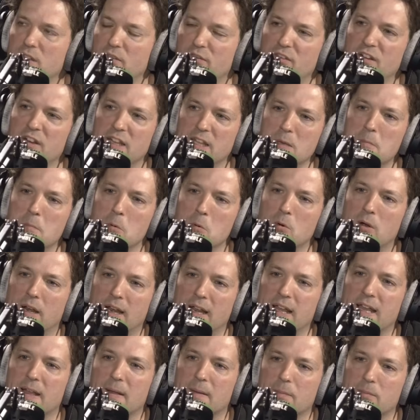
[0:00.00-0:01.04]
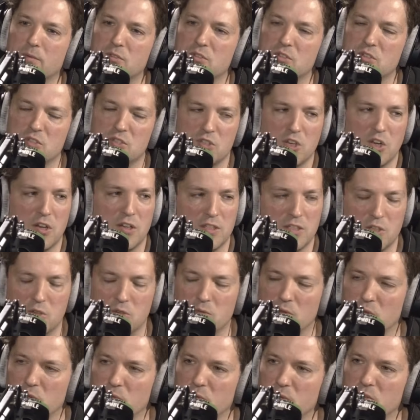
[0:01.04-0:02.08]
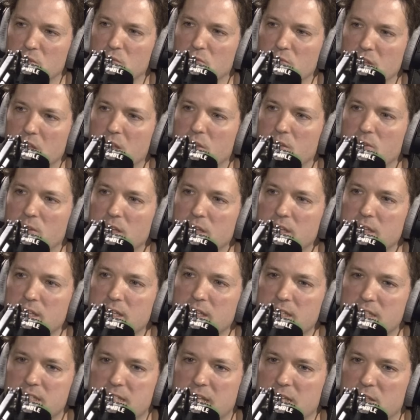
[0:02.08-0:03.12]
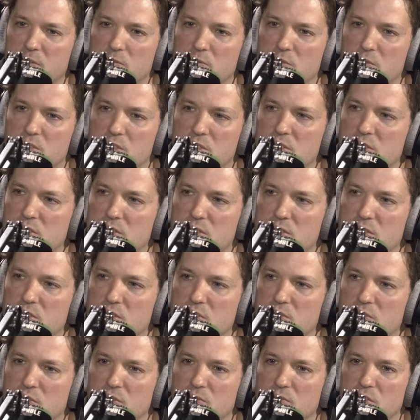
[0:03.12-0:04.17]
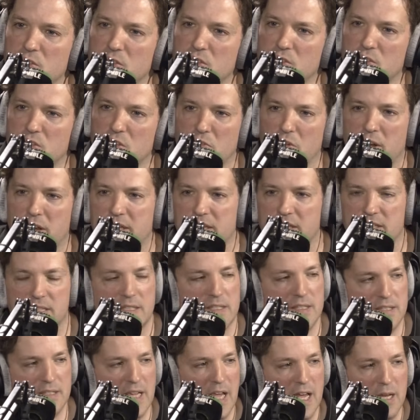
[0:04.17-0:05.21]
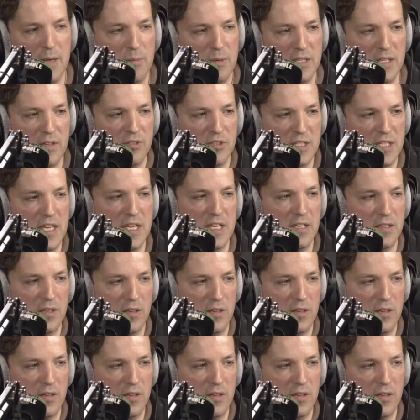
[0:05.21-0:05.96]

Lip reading: Philippe Auclair, the journalist who we all know, said it was the greatest game he'd ever seen.